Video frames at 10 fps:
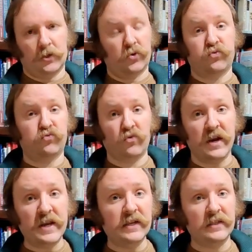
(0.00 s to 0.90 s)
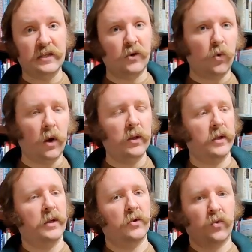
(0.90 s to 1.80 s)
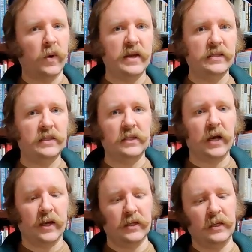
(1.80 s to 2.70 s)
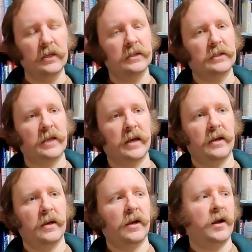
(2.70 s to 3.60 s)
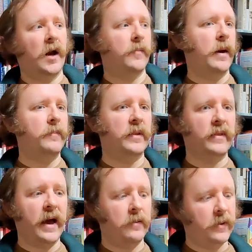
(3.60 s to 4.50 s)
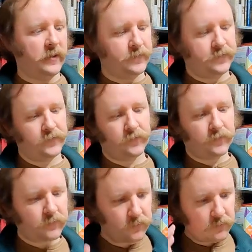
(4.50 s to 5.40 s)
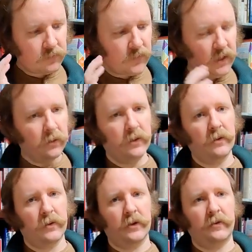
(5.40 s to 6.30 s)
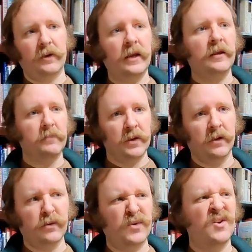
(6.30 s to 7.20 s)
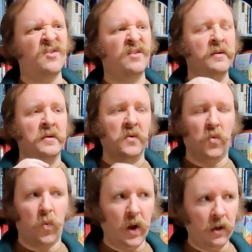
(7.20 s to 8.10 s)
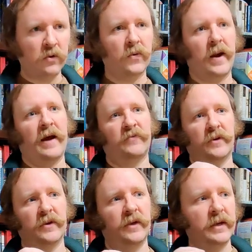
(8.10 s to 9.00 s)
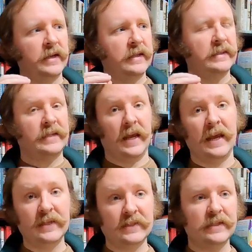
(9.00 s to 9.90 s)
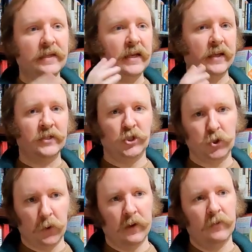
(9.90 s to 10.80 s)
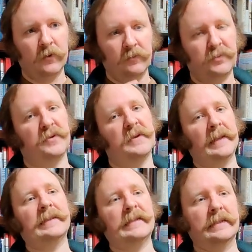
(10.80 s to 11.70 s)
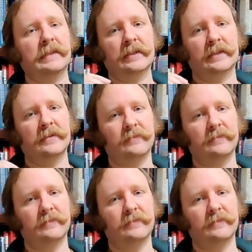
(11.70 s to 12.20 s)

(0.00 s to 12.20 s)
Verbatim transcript: crazy quality, crazy ideas that come up in that. But you know, you're you're getting middle of the road, well crafted, tasty, enjoyable, pleasant,